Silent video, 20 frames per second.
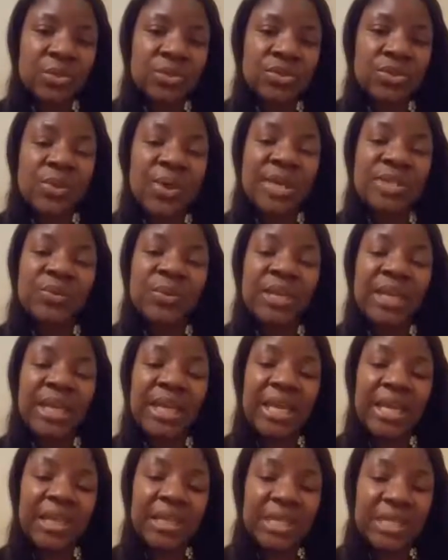So as we
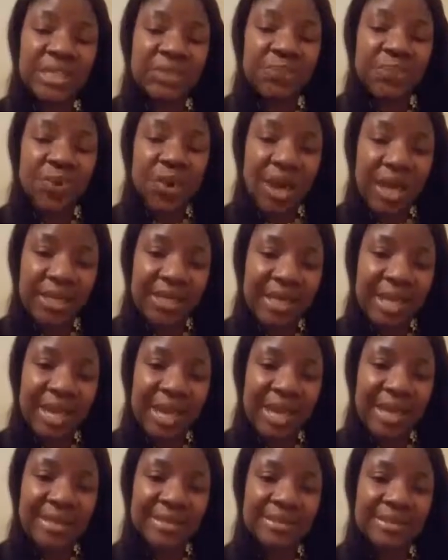end this
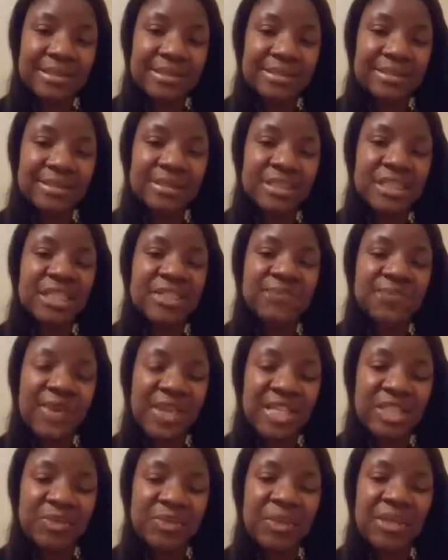broadcast, this
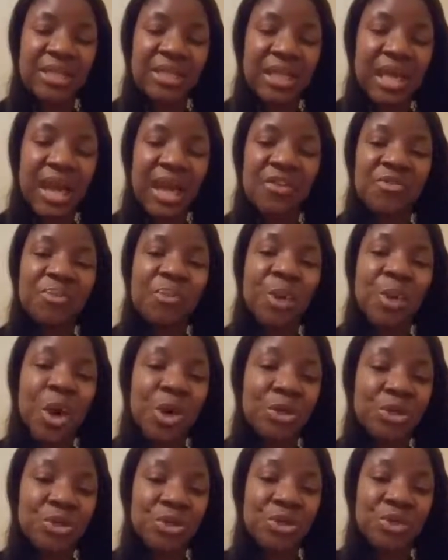Facebook Live
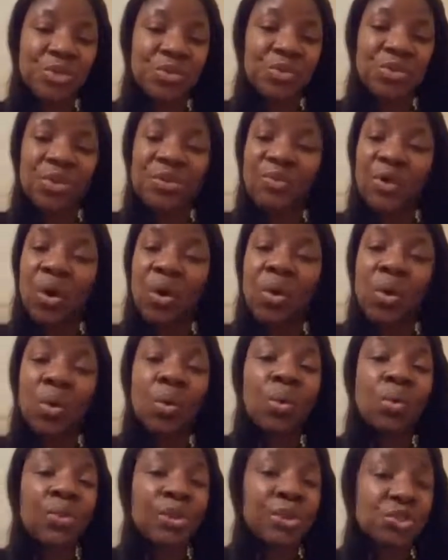part 2 of
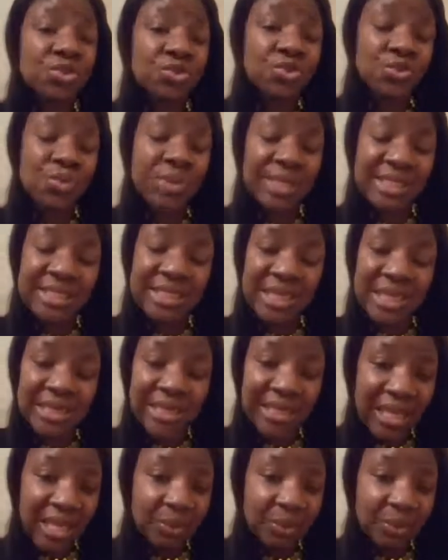Oh, the Tricks That